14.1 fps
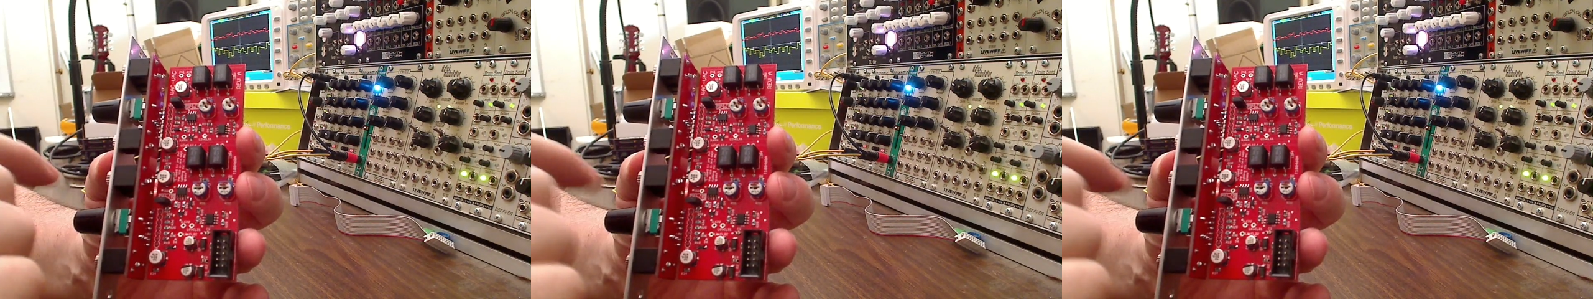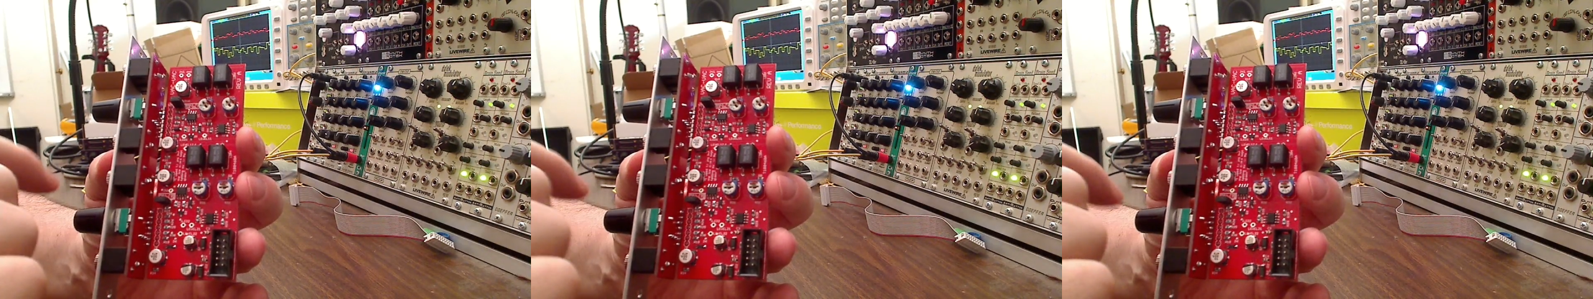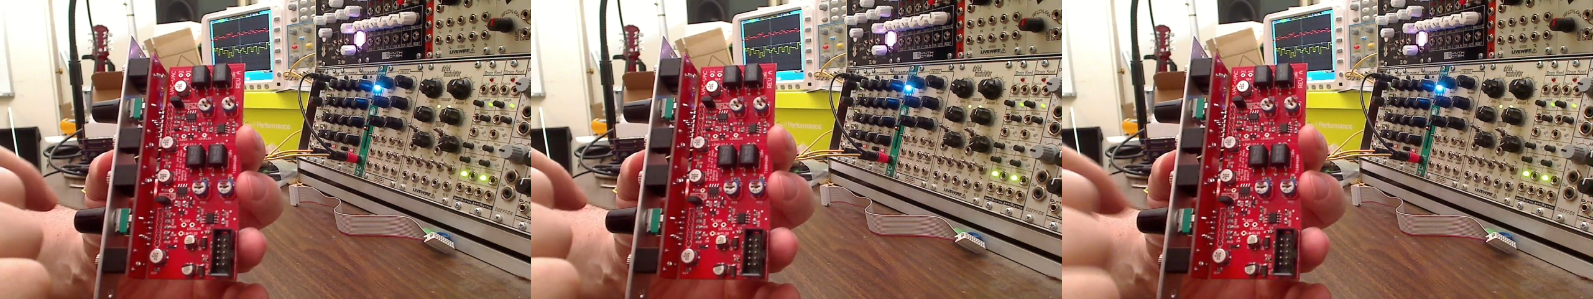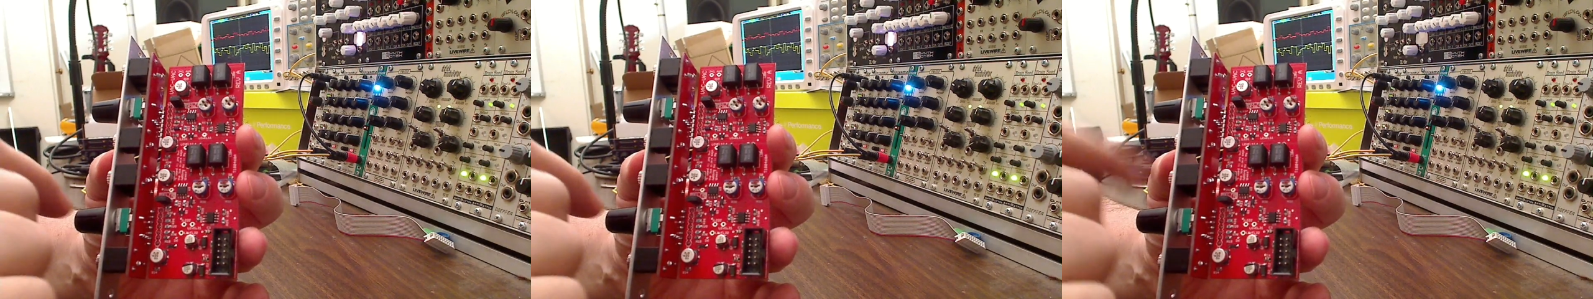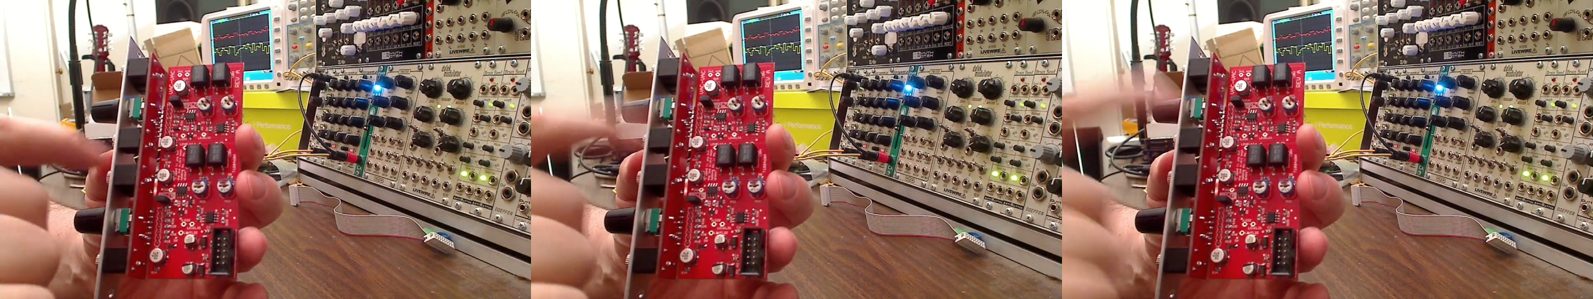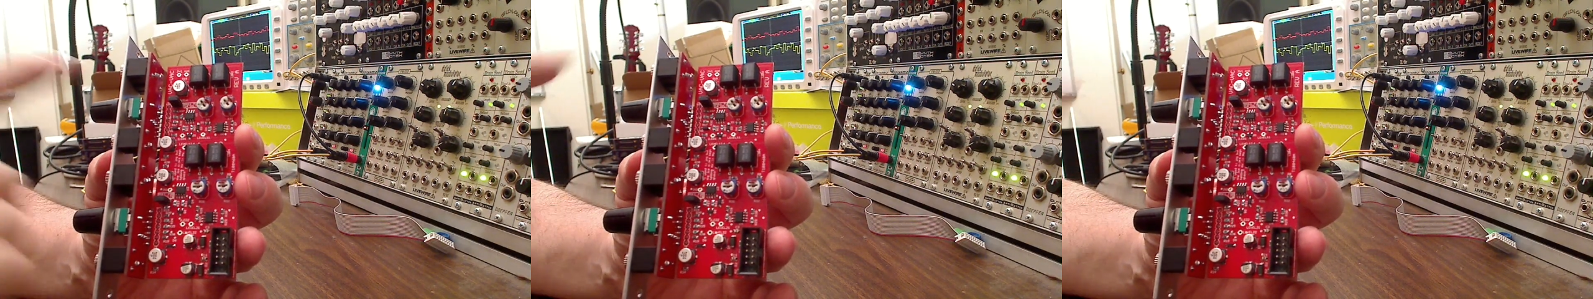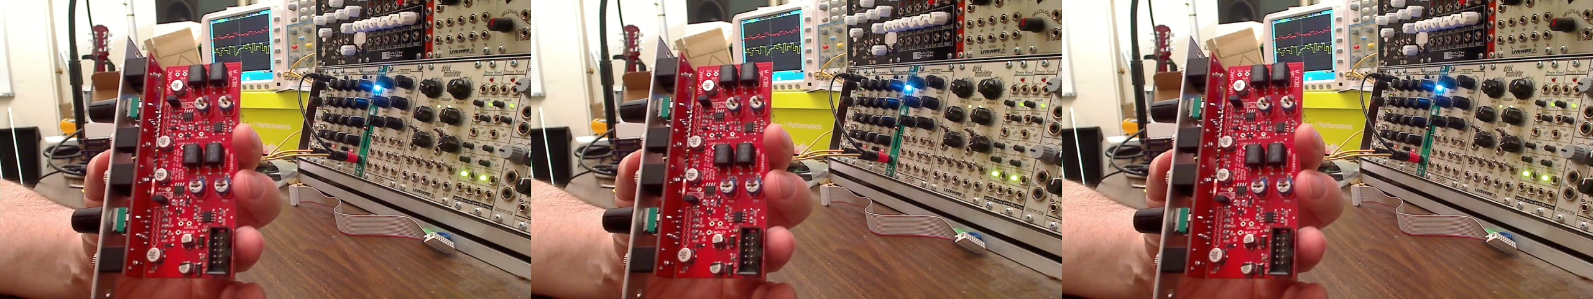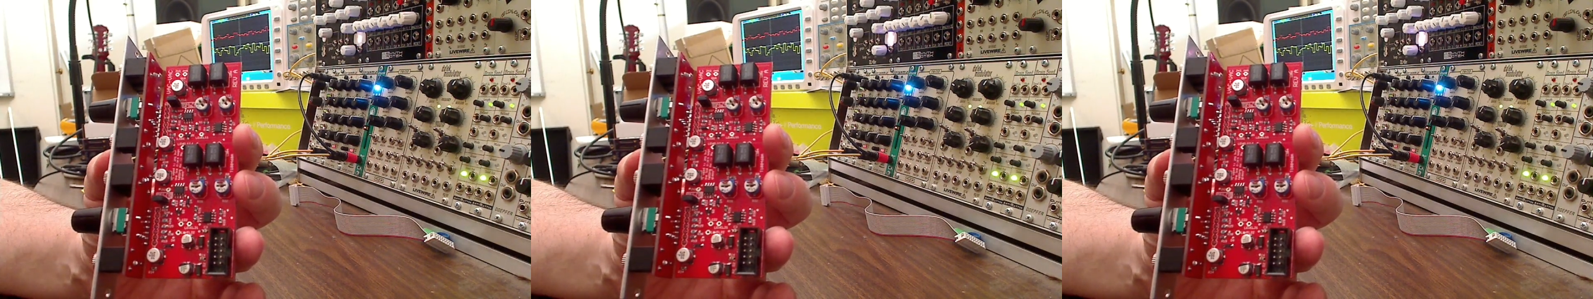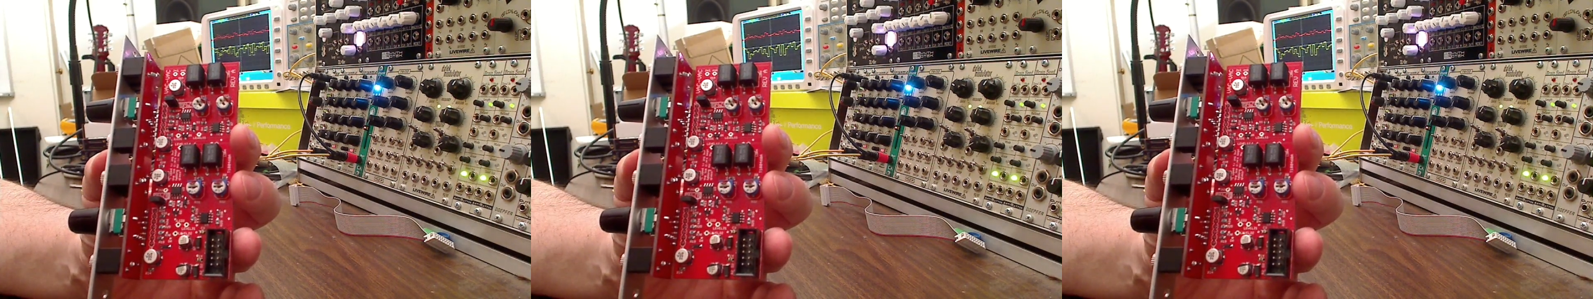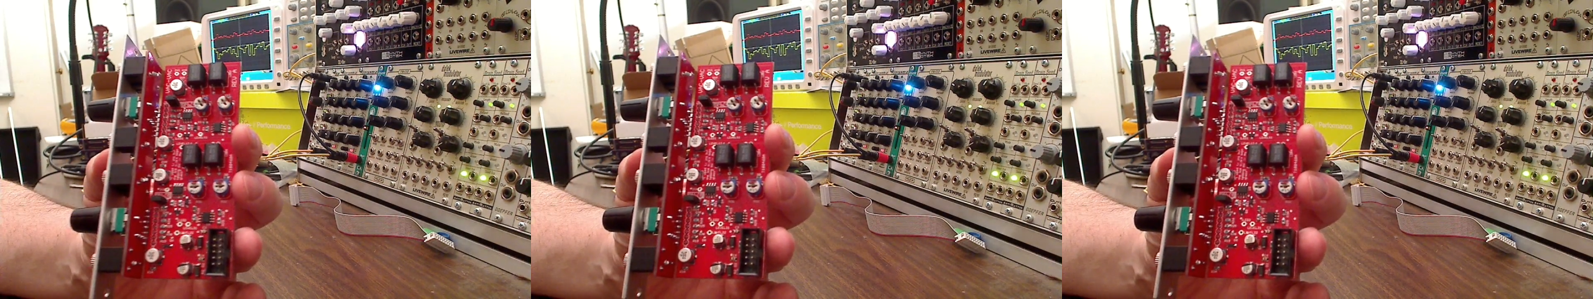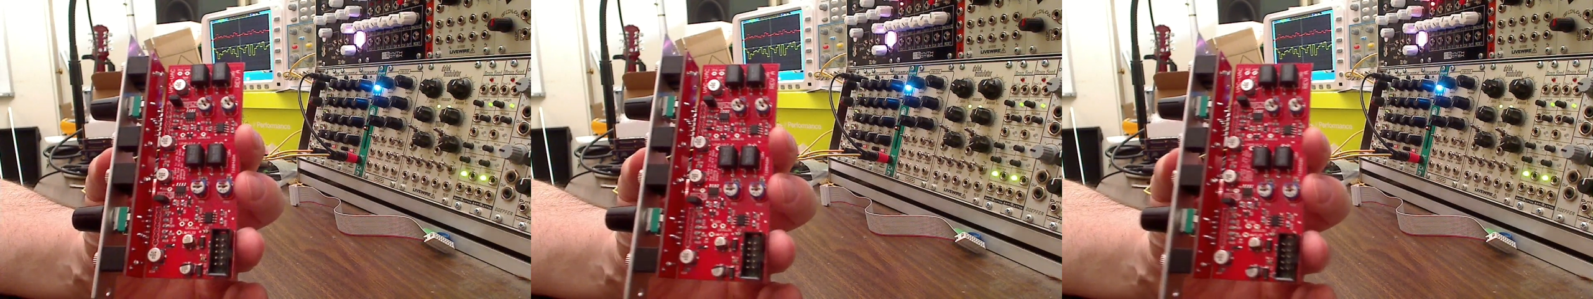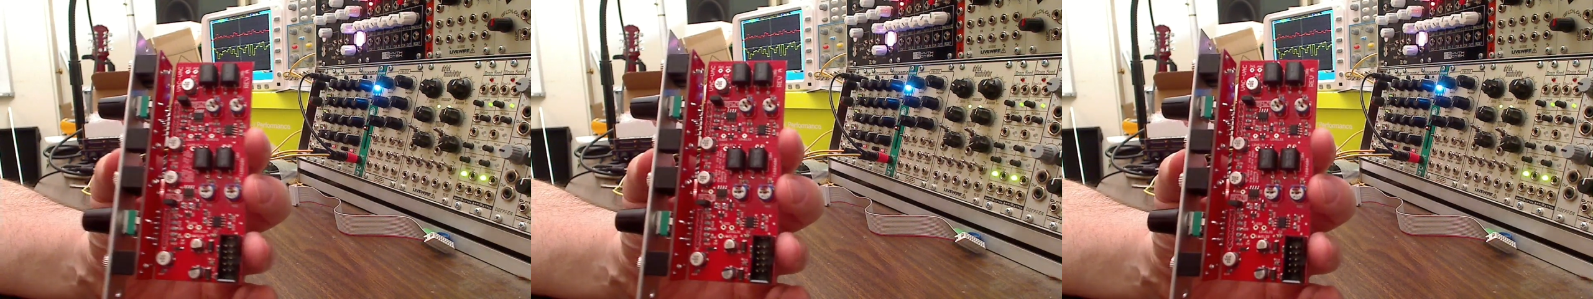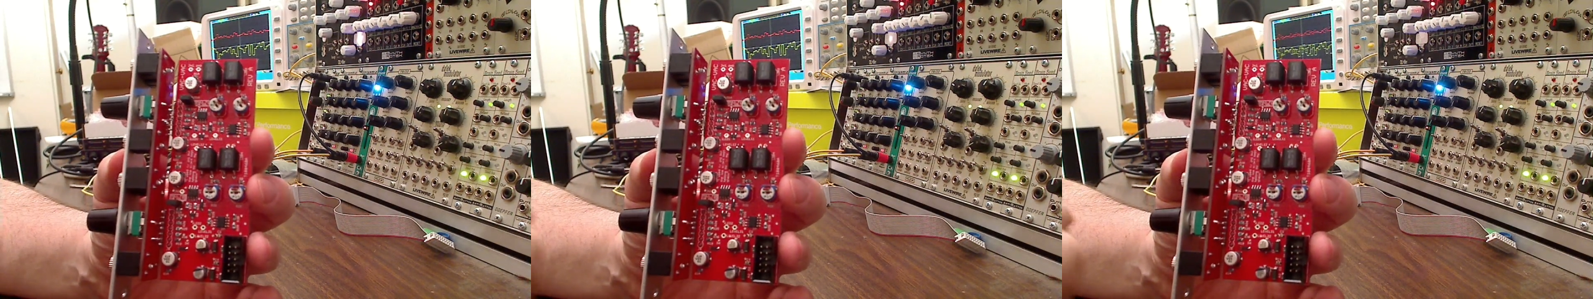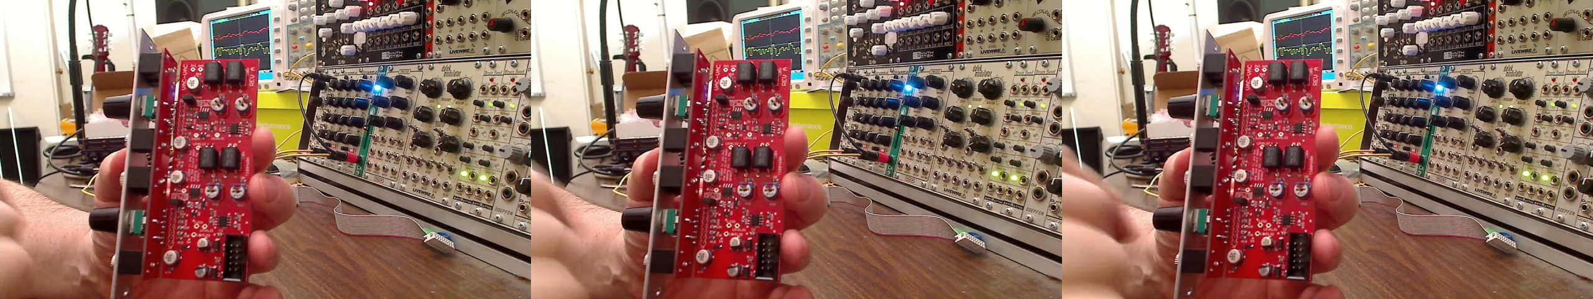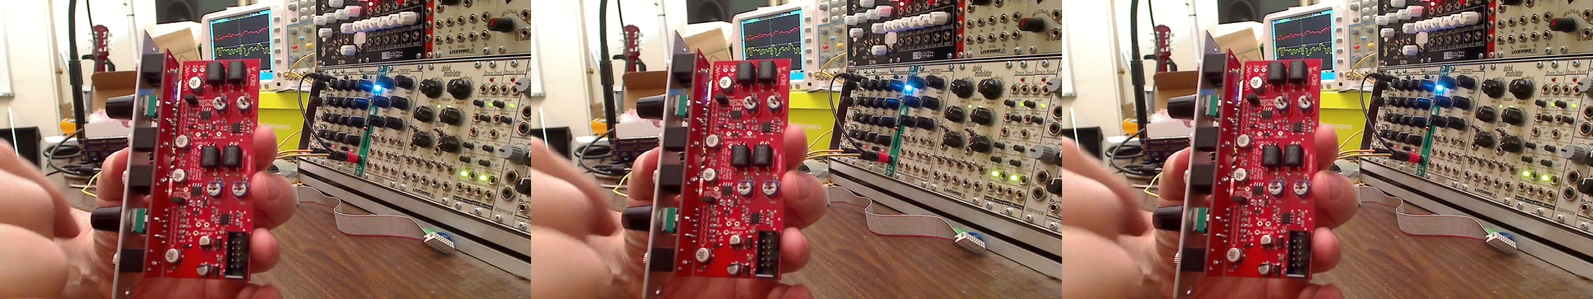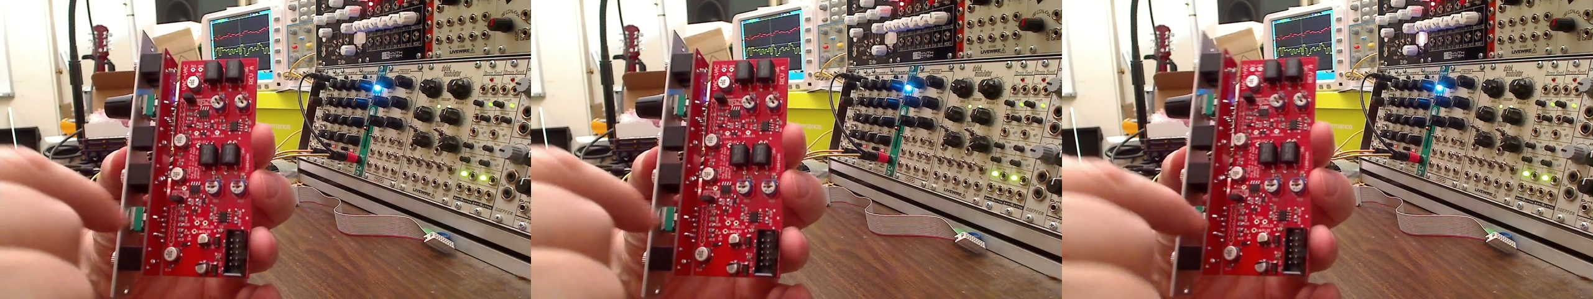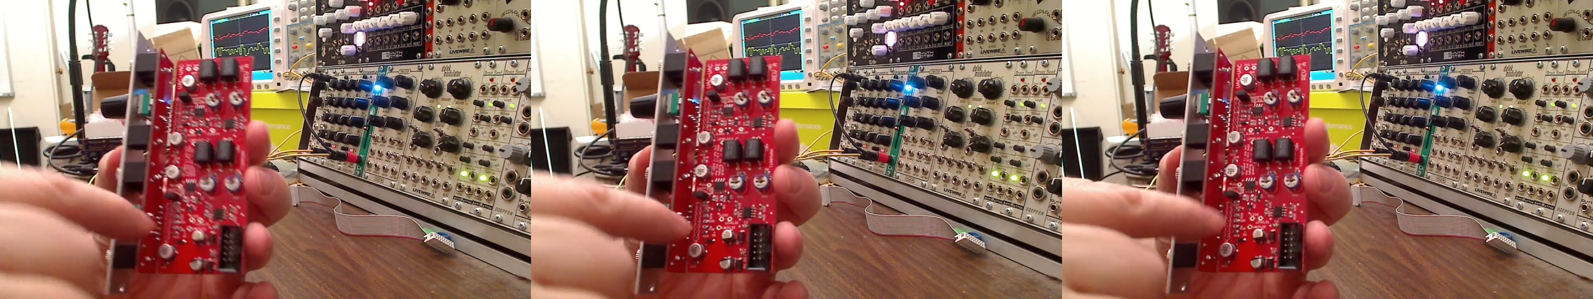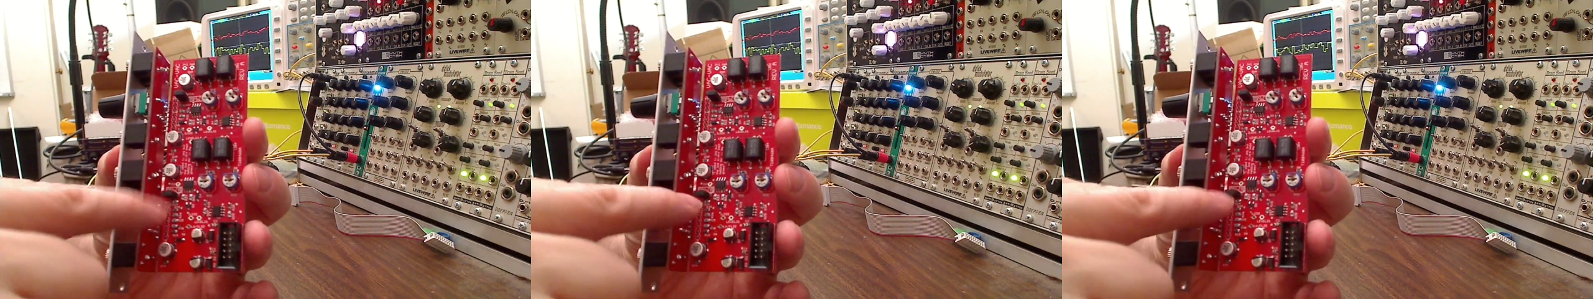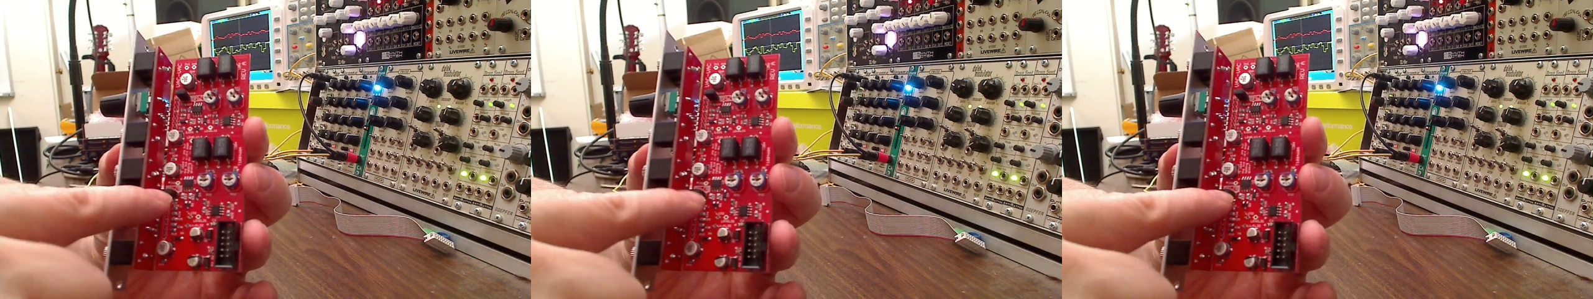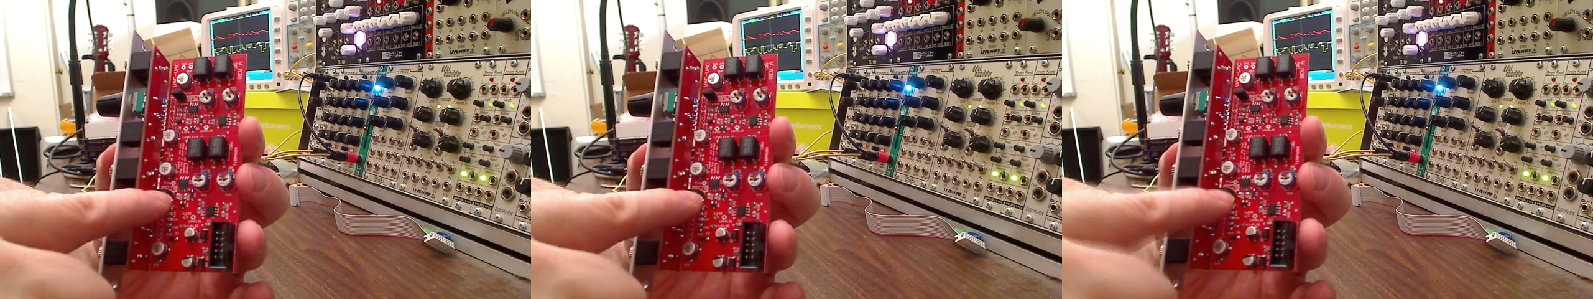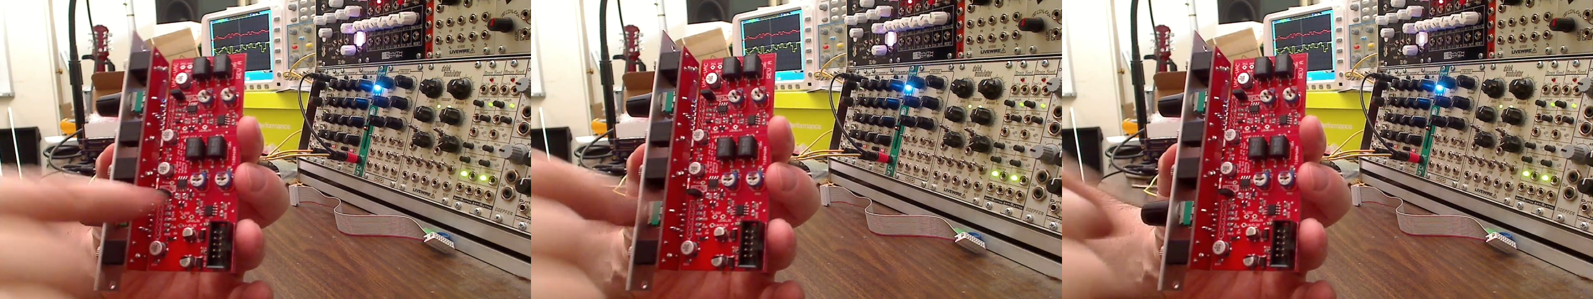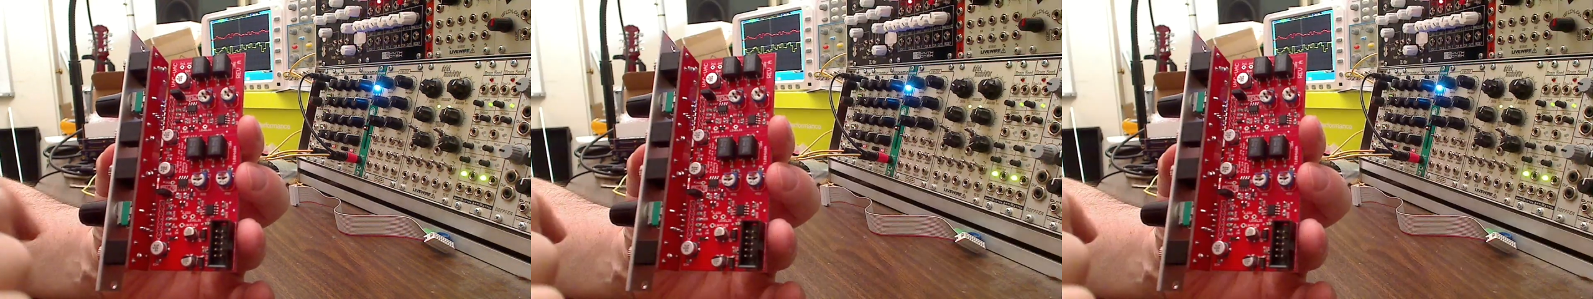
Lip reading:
Nobody's mouth can be seen.